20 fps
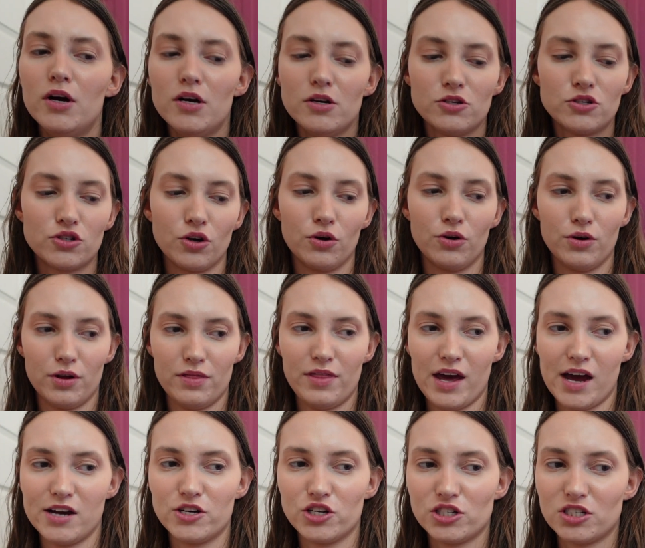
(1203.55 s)
So
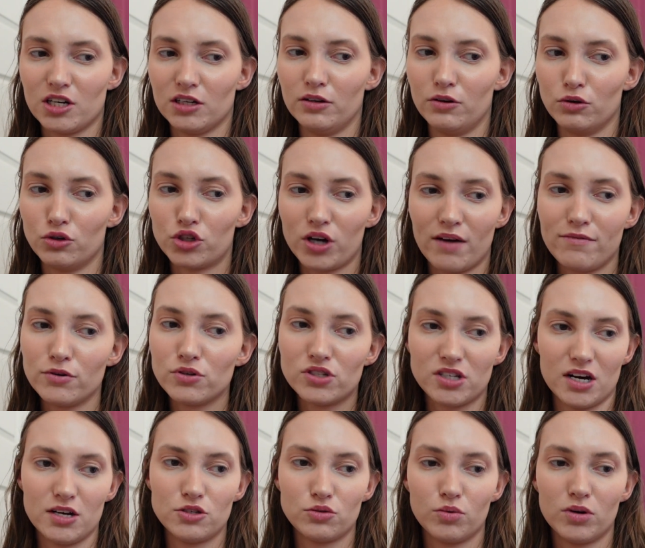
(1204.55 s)
they're just a little travel
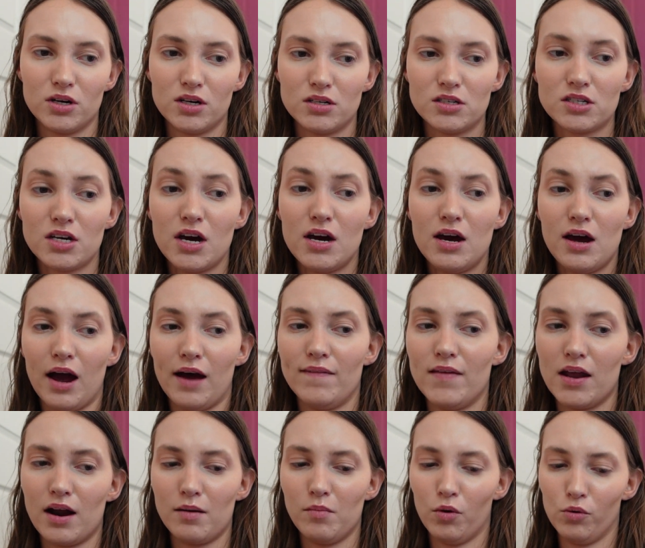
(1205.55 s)
size ones. And
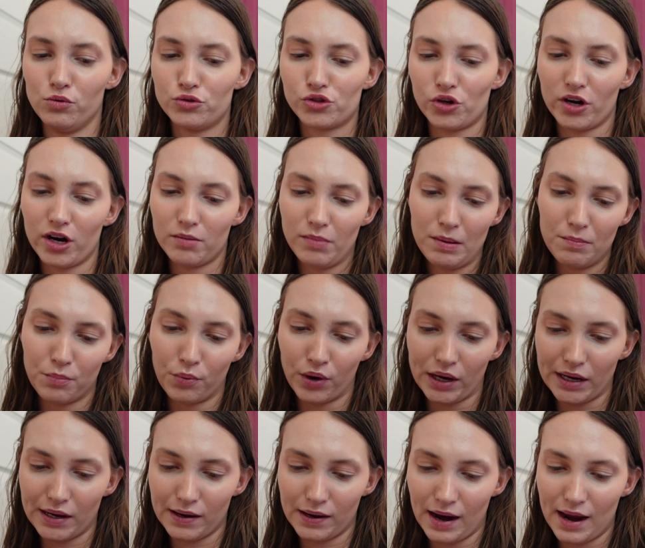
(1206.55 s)
then I'm also going to be
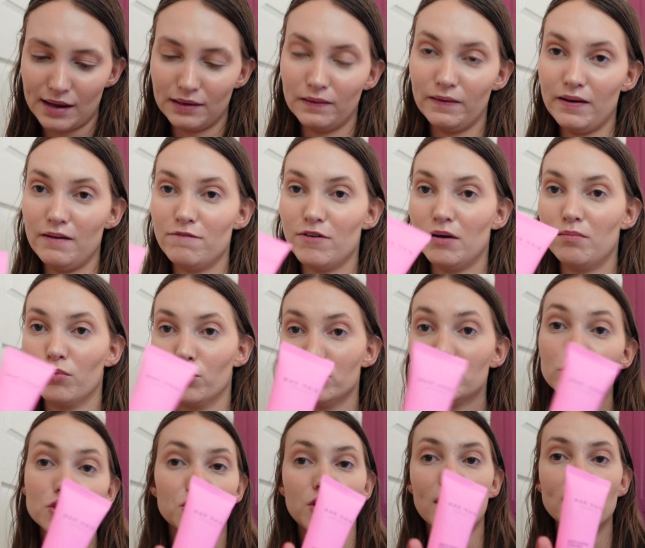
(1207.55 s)
bringing a leave-in
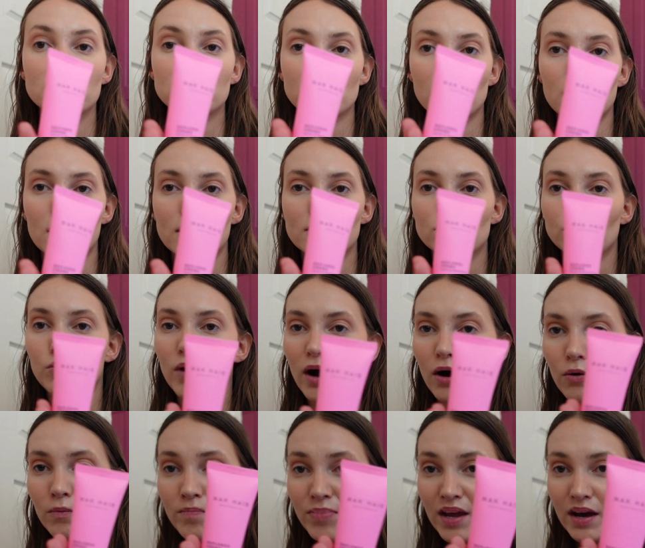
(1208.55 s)
moisturizer as
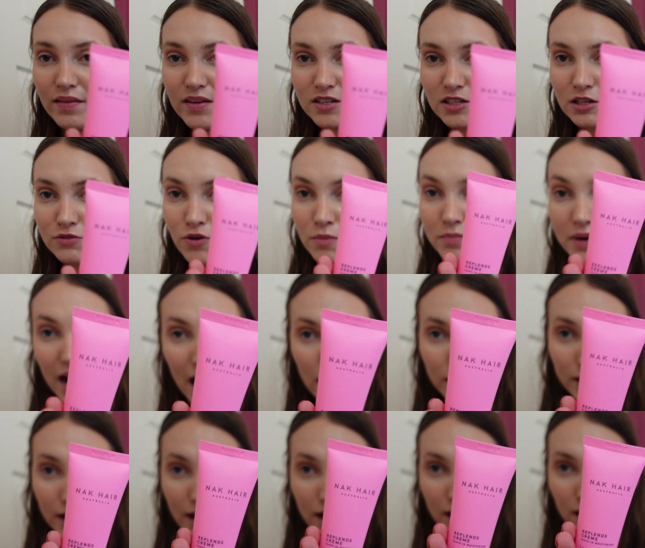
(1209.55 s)
well. This is from Knack
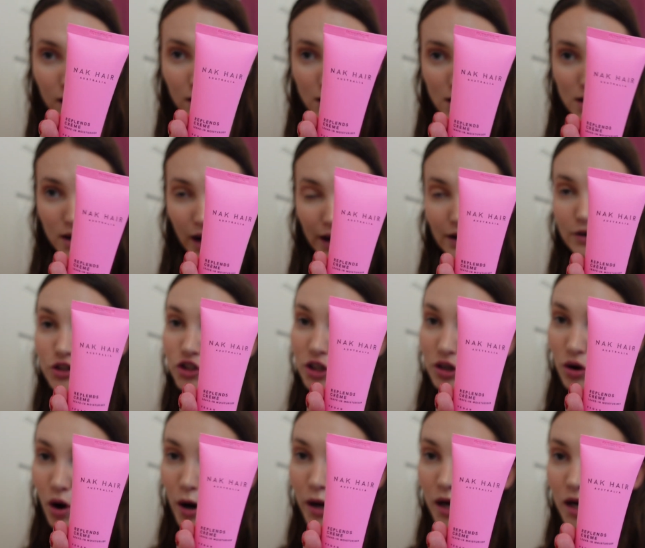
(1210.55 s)
Hair. I actually
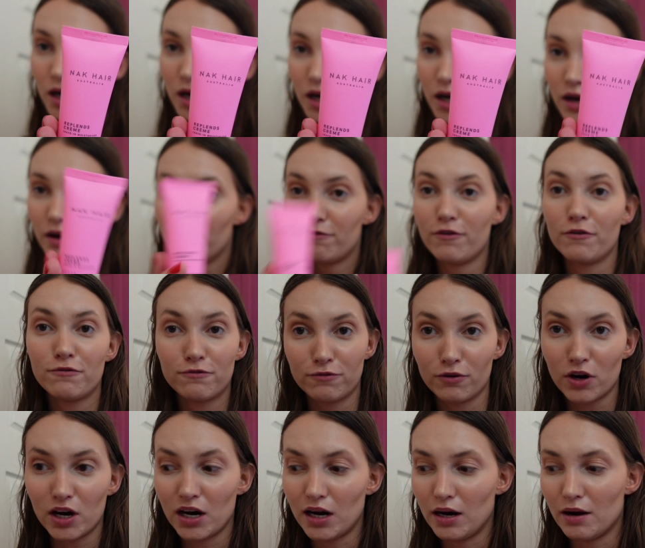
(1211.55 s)
got it for
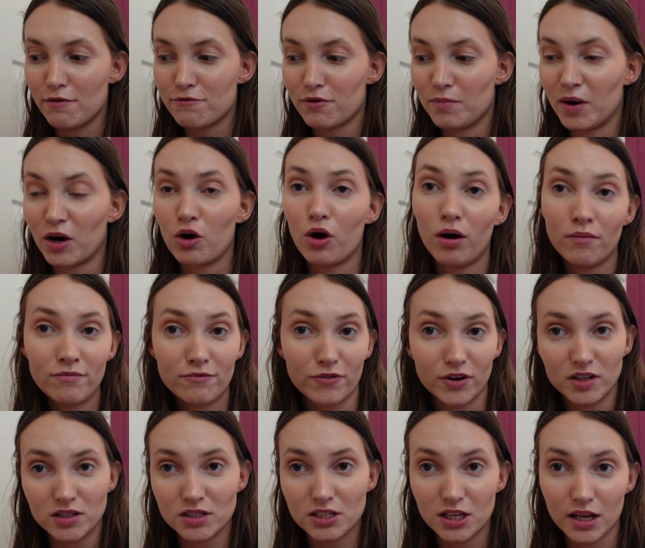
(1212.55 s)
free from a
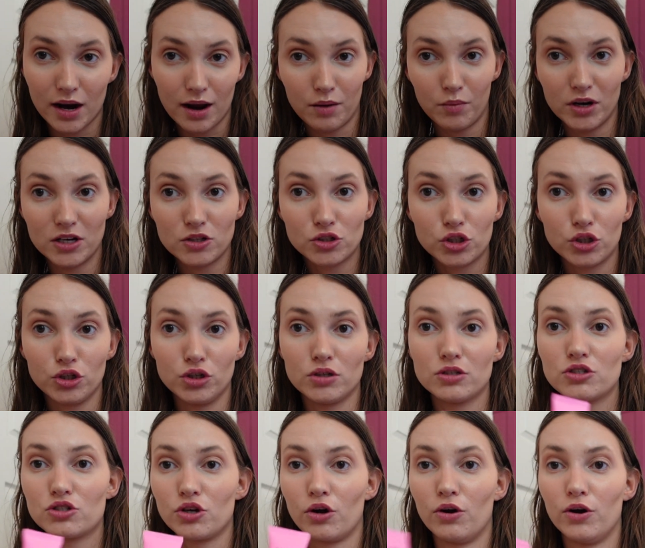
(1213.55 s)
conference that I went to.
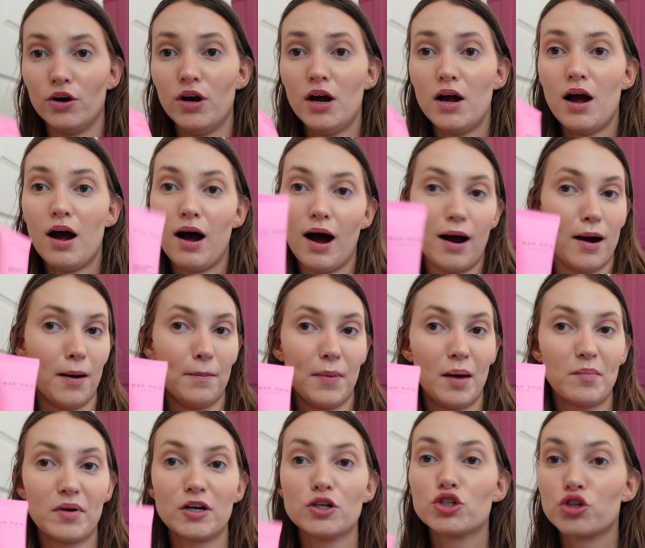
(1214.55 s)
So
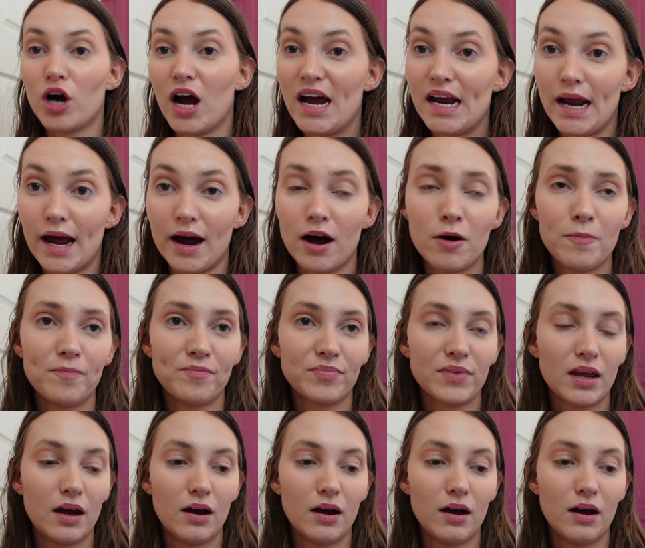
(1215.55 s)
I'm gonna try it out.